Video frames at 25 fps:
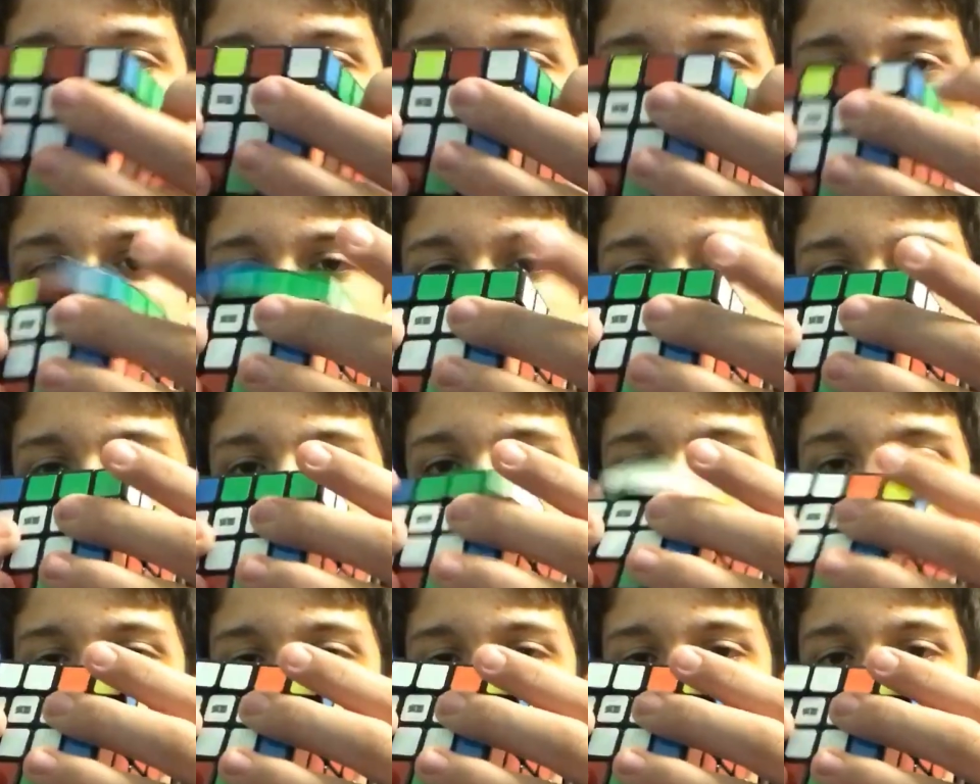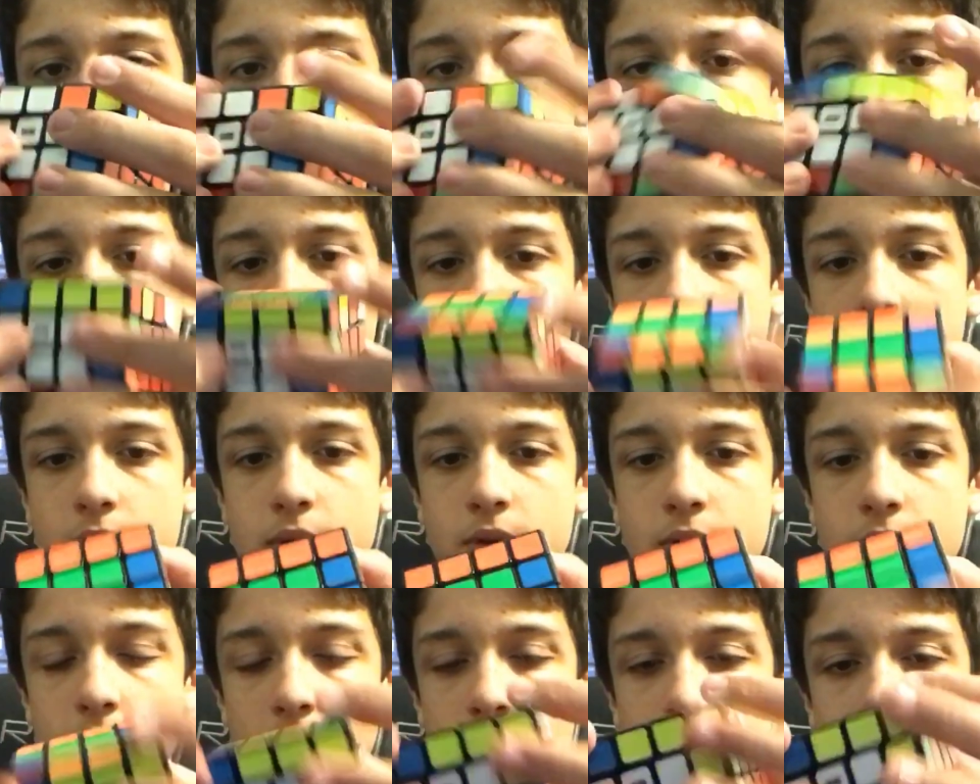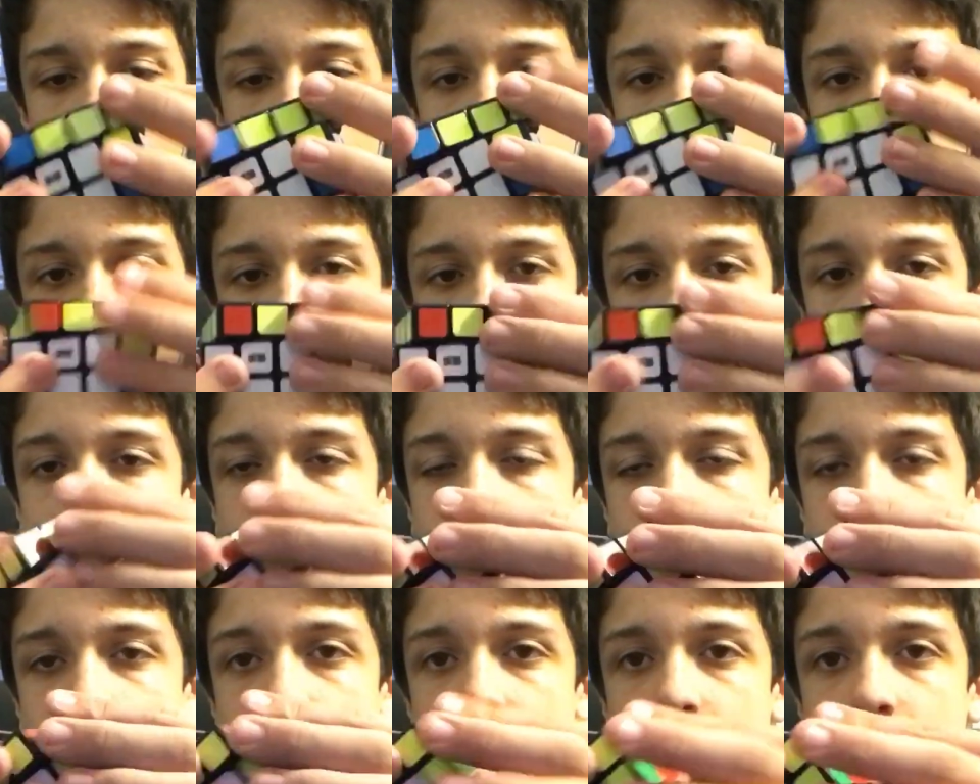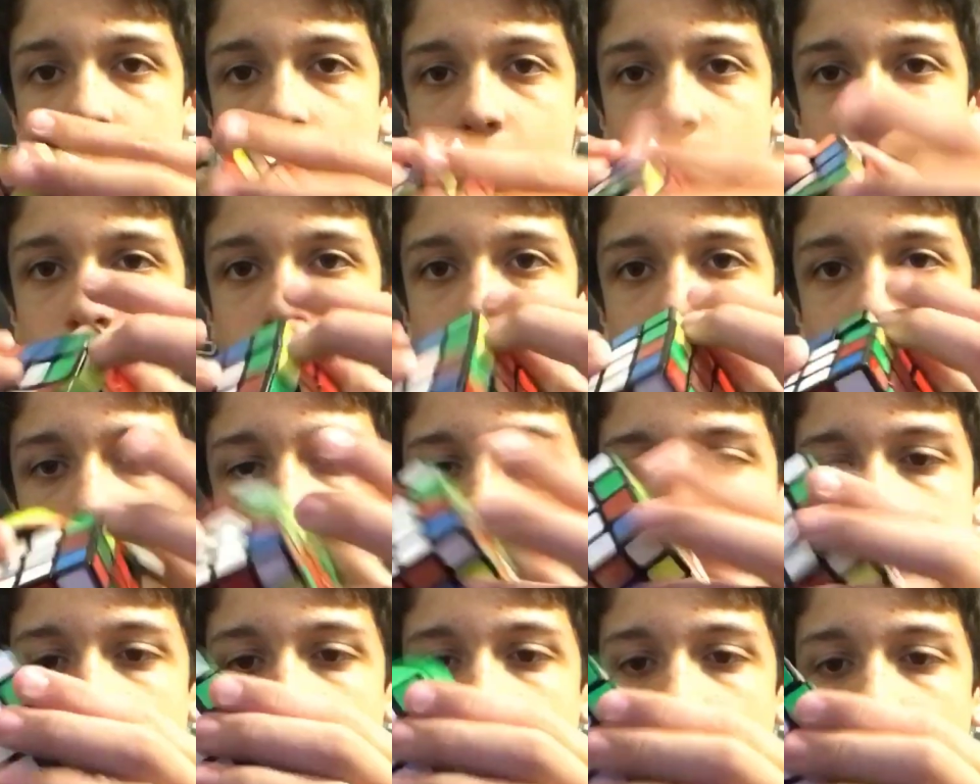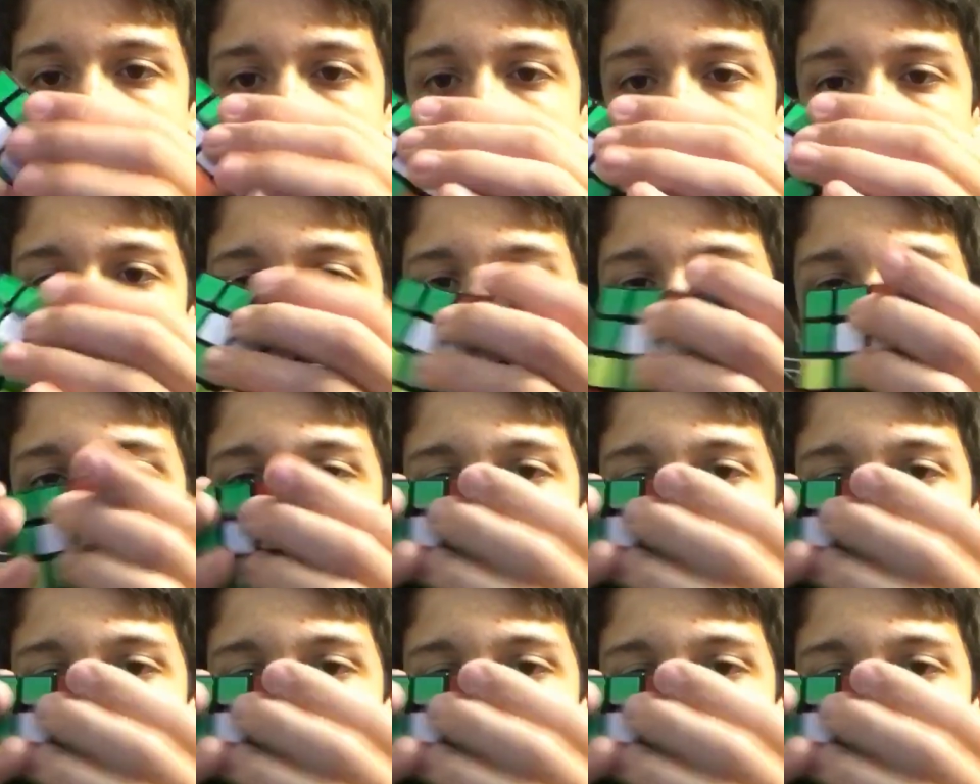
want to get a 4x4, it doesn't cost that much. You can just